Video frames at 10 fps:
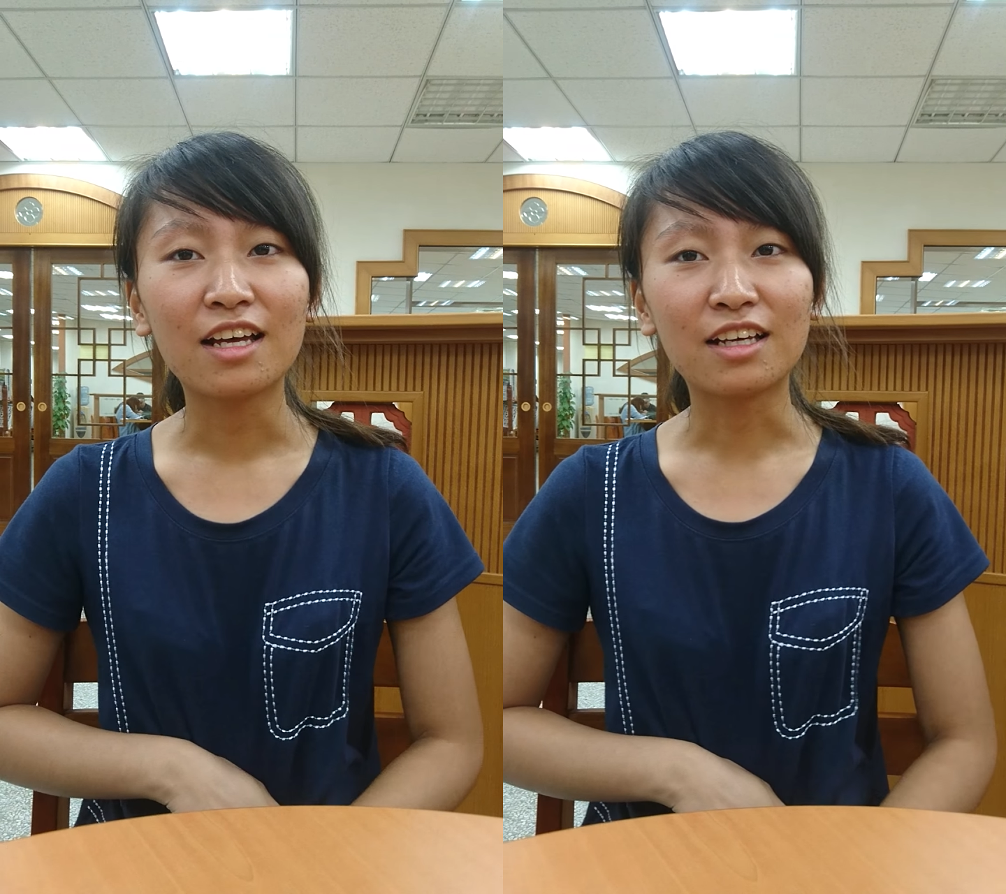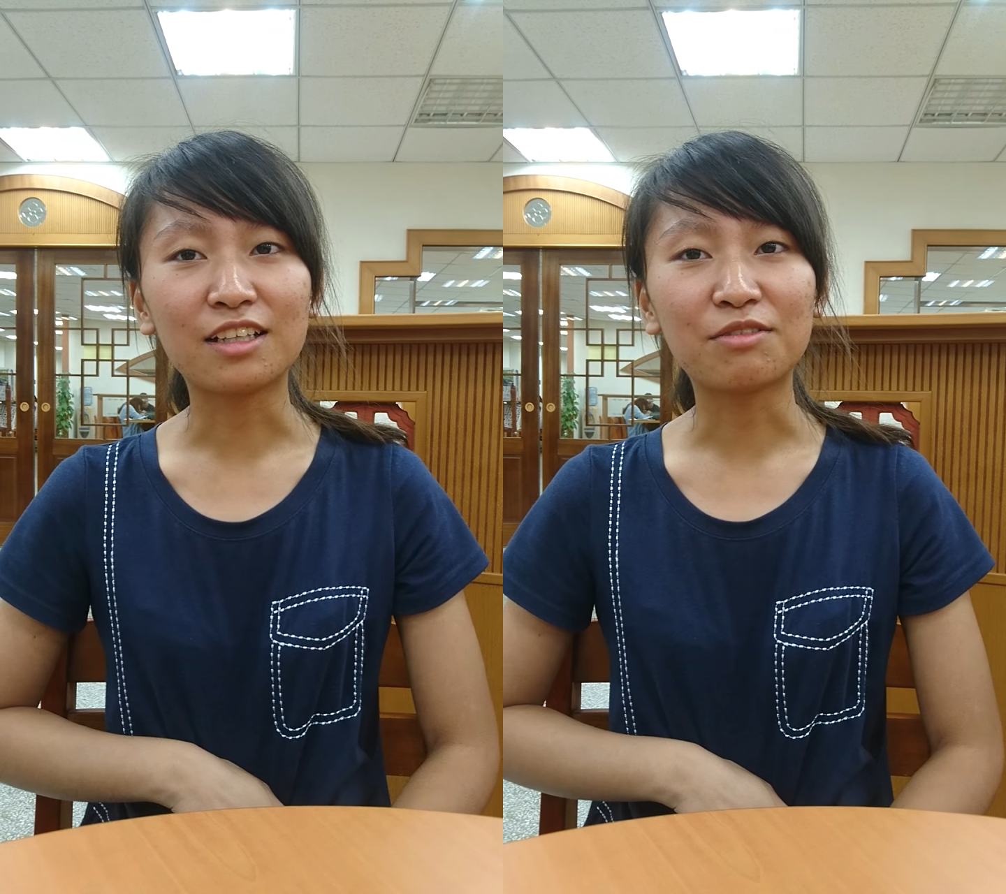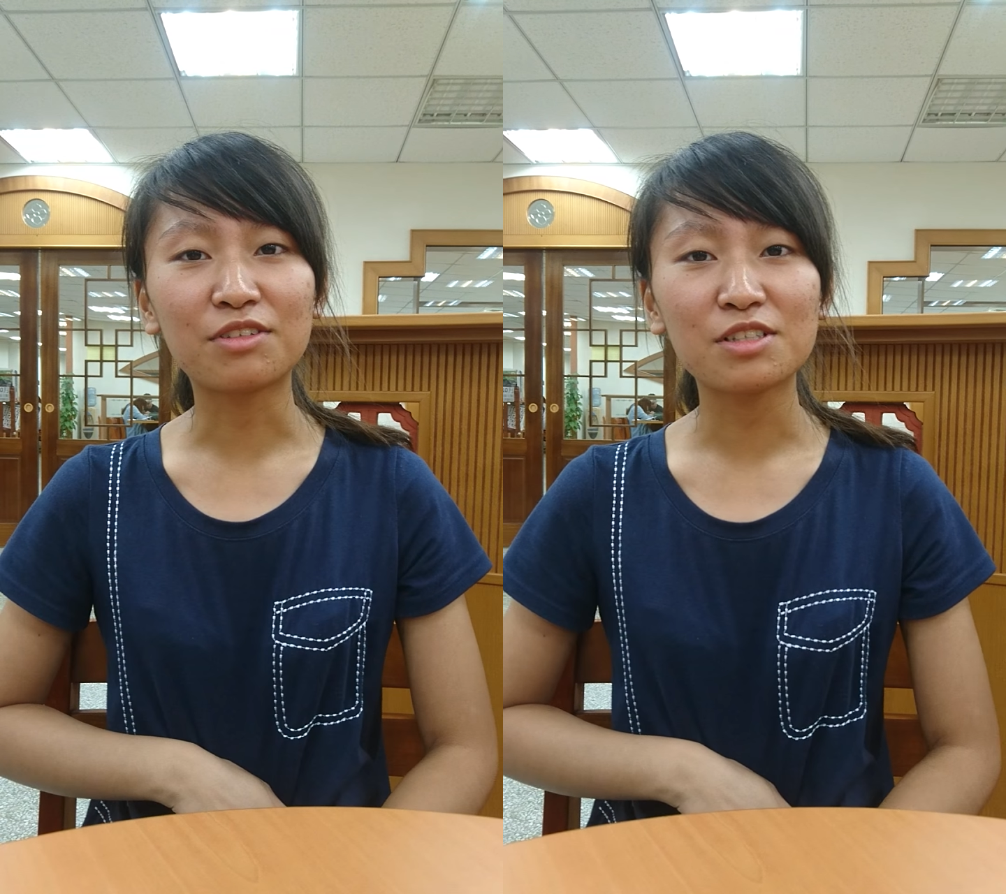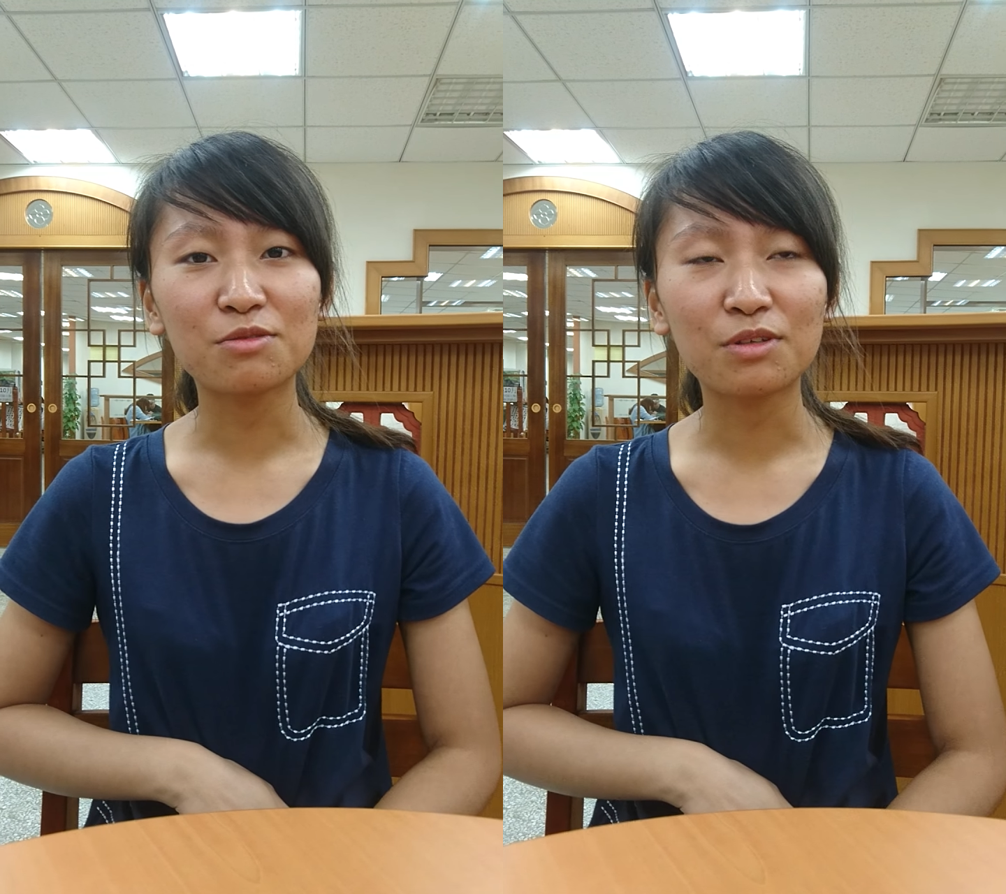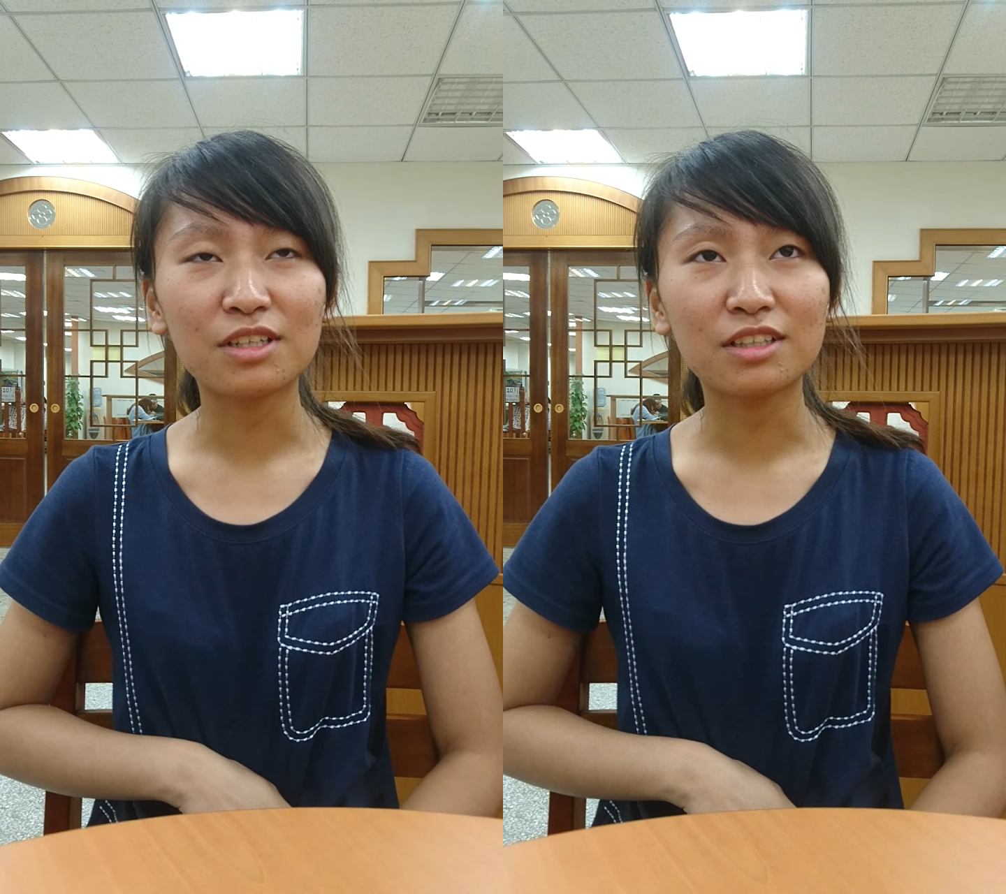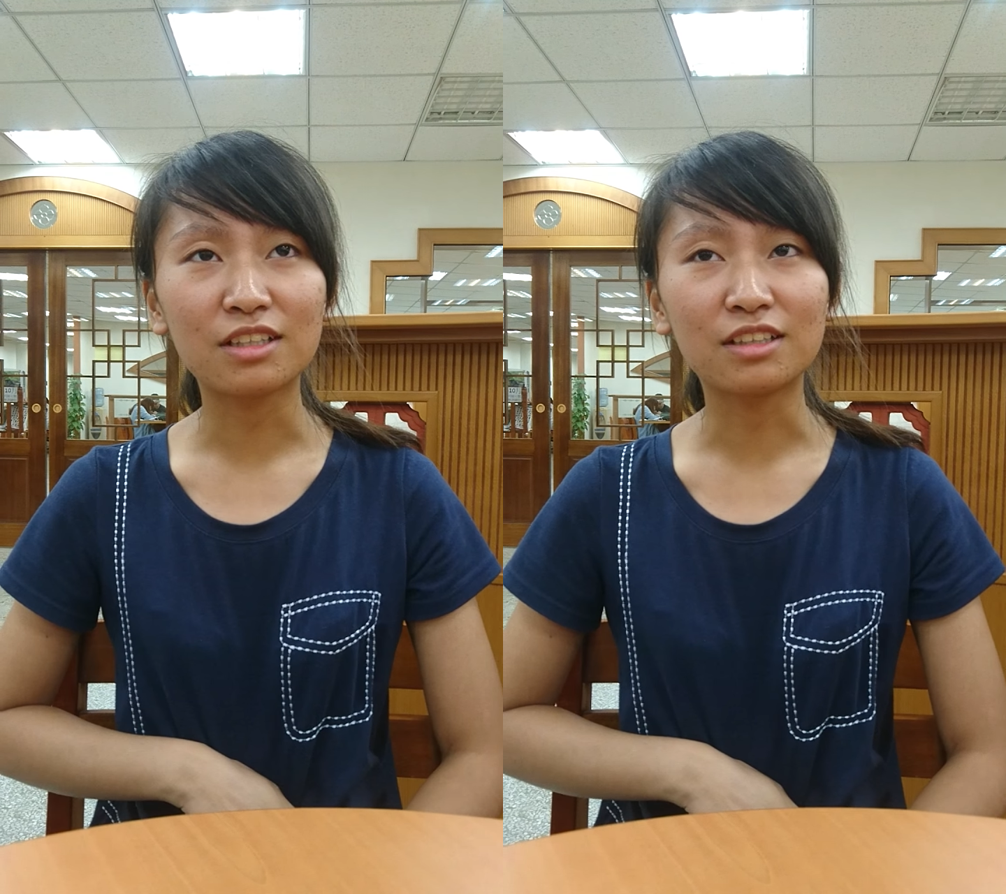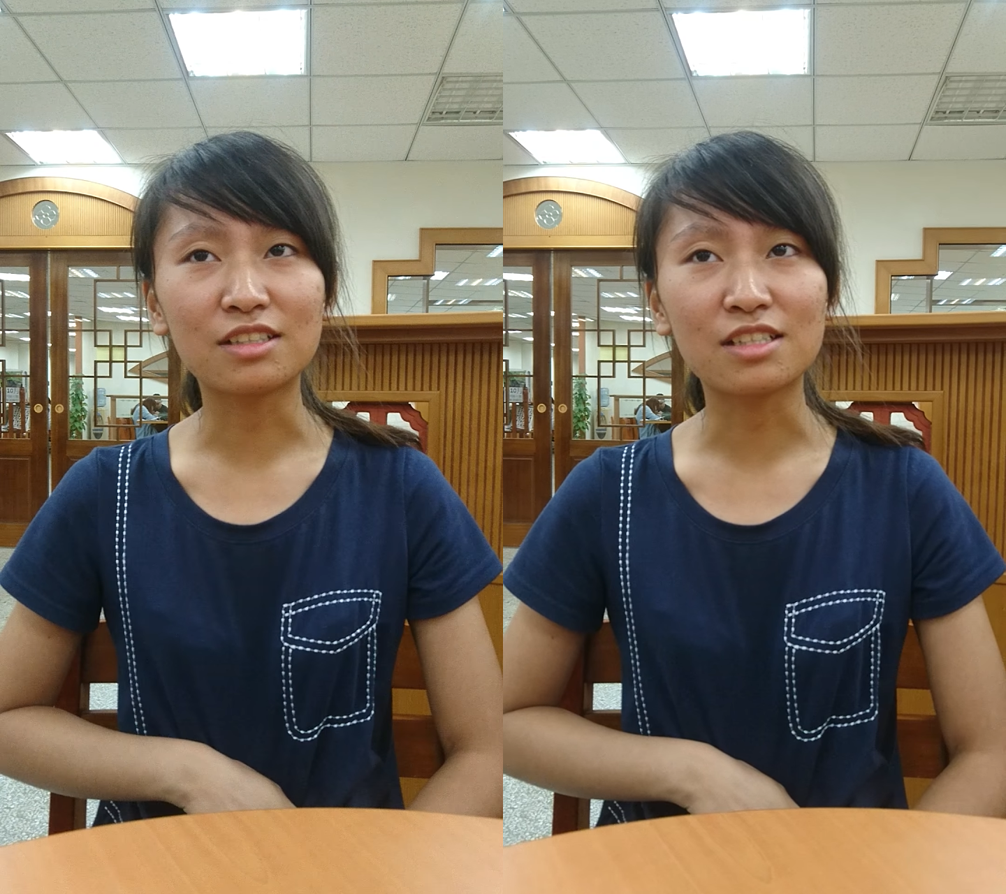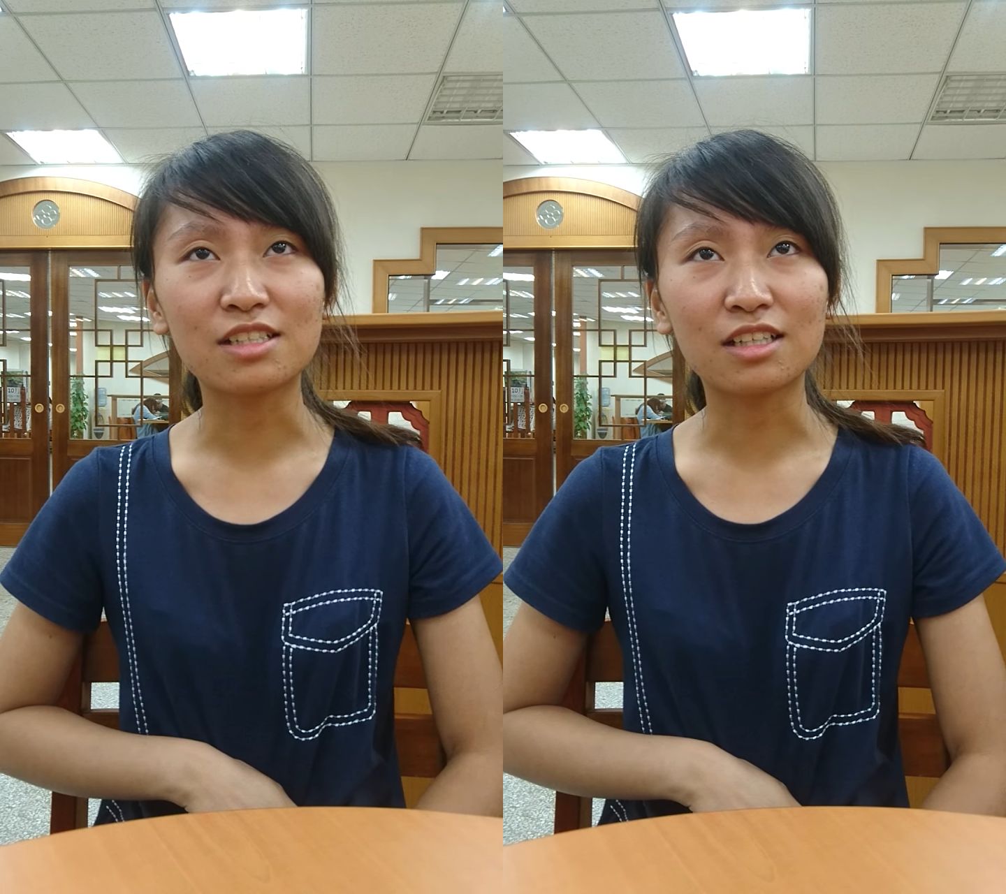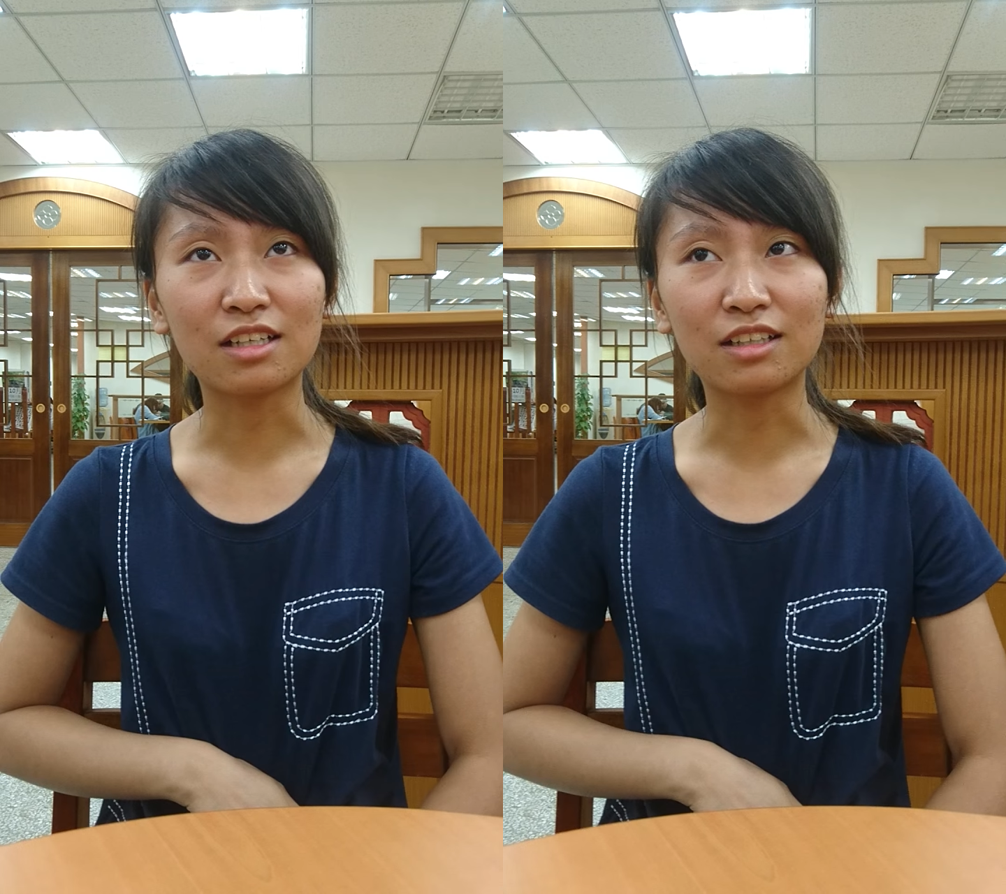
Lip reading: The first one is